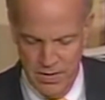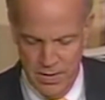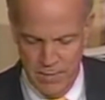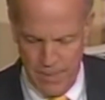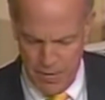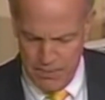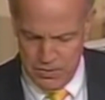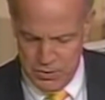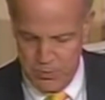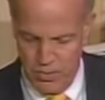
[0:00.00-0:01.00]
My
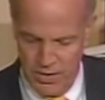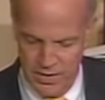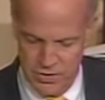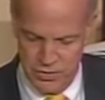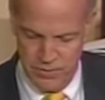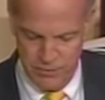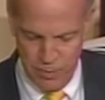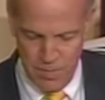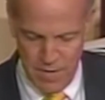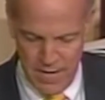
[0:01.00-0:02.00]
purpose this morning is to
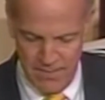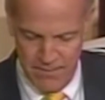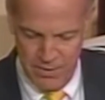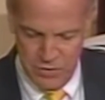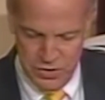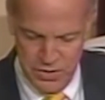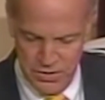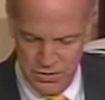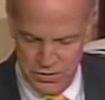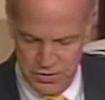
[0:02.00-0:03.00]
inform my fellow
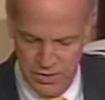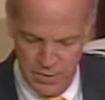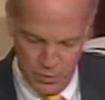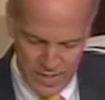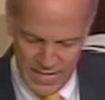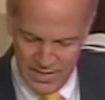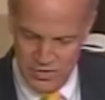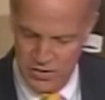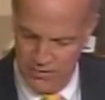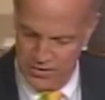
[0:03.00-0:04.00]
senators on what I
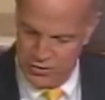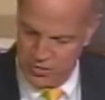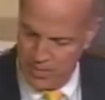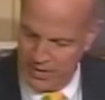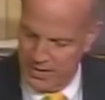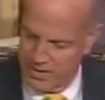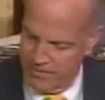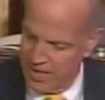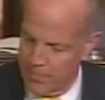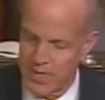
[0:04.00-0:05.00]
consider this troubling
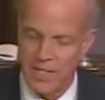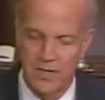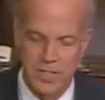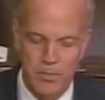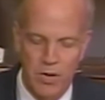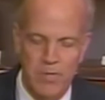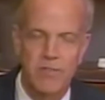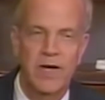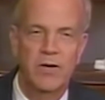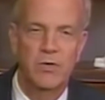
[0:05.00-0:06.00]
development at the
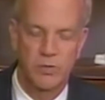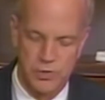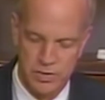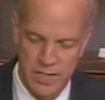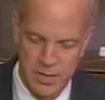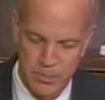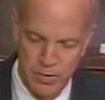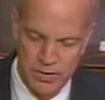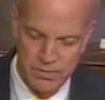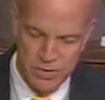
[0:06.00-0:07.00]
Department of Agriculture and to
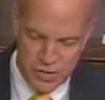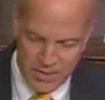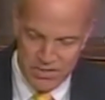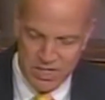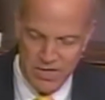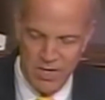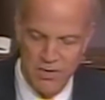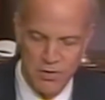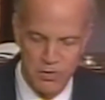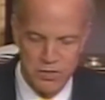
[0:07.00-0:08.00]
put the Secretary
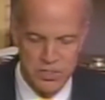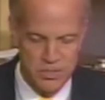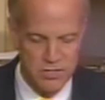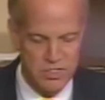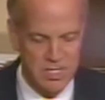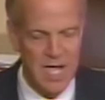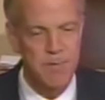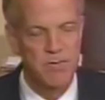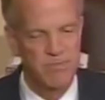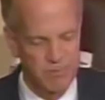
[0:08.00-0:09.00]
on notice that this
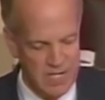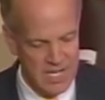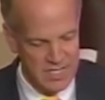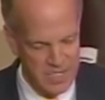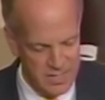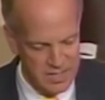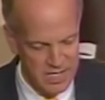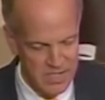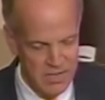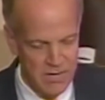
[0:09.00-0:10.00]
type of conduct
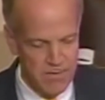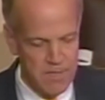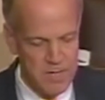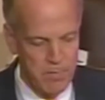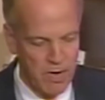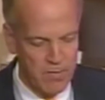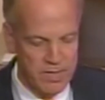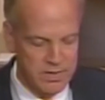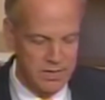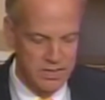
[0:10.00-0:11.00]
from the
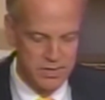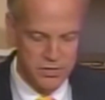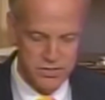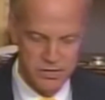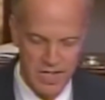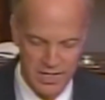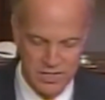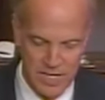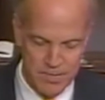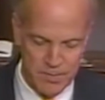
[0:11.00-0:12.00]
Department is
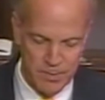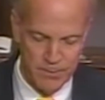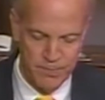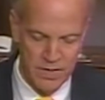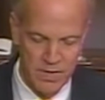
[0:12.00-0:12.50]
unacceptable.